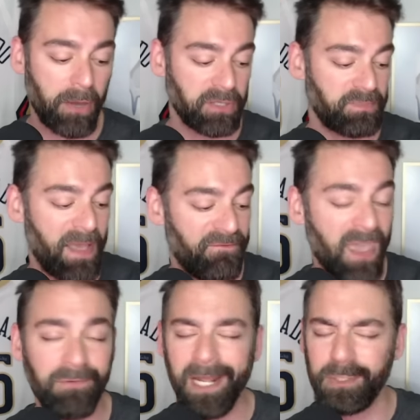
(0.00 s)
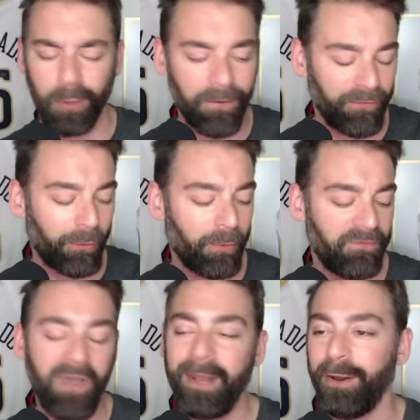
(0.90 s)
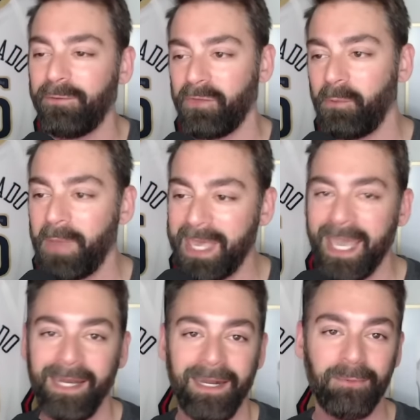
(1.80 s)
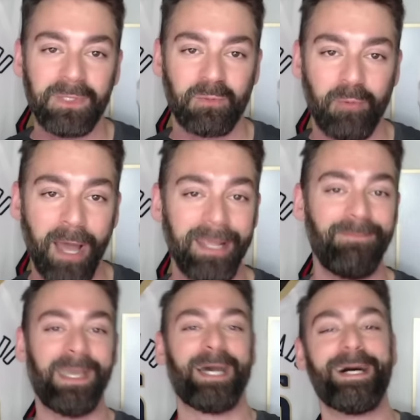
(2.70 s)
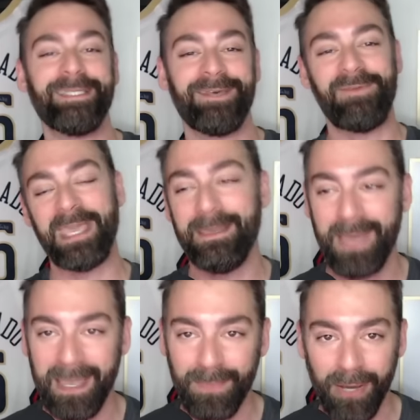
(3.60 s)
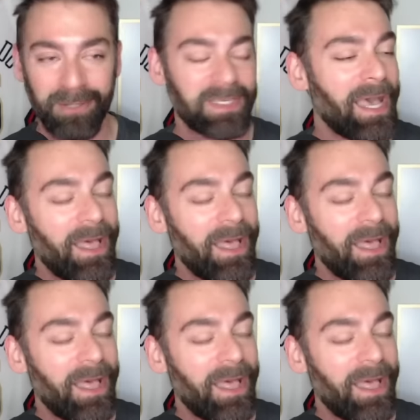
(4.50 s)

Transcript: Motors, my favorite. I drove the Corvette over the weekend, and it was running because of eBay Motors.